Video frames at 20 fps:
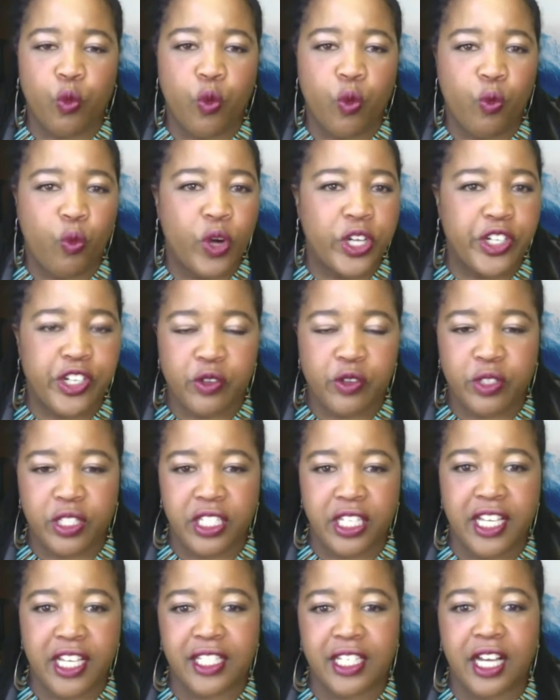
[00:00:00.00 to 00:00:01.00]
what do you
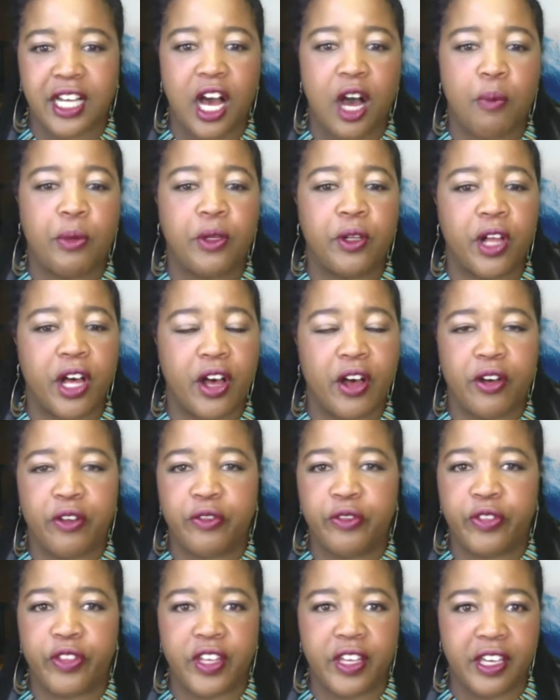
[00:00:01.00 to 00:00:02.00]
see as a couple
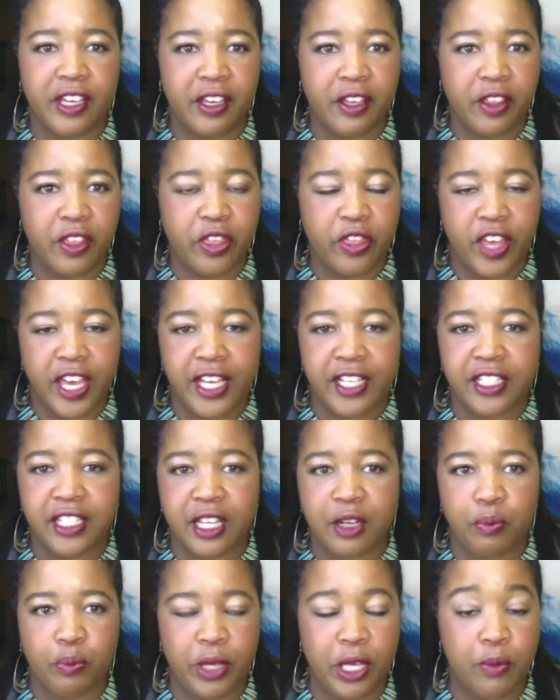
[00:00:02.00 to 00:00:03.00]
of the things
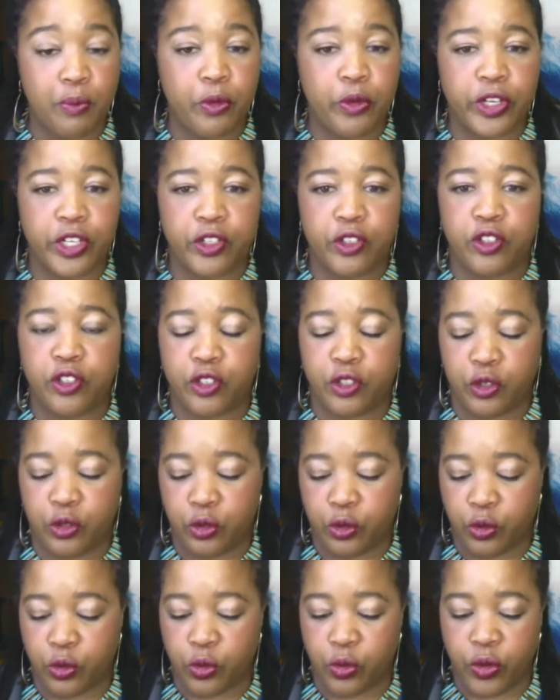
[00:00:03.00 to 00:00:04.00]
that people can
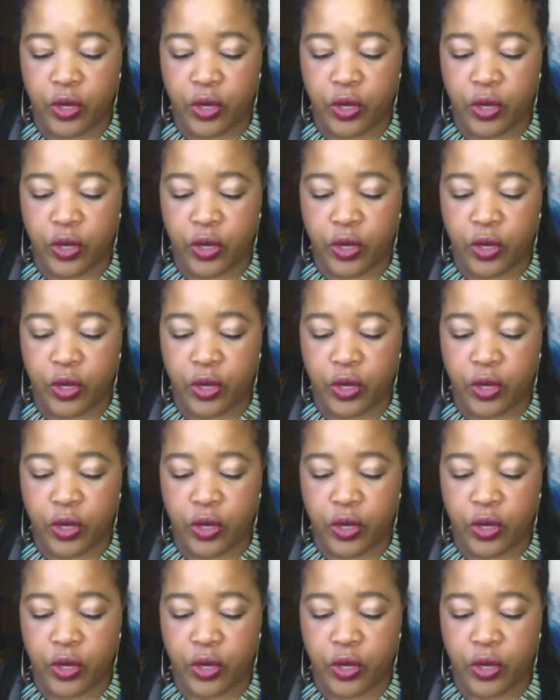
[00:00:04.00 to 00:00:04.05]
do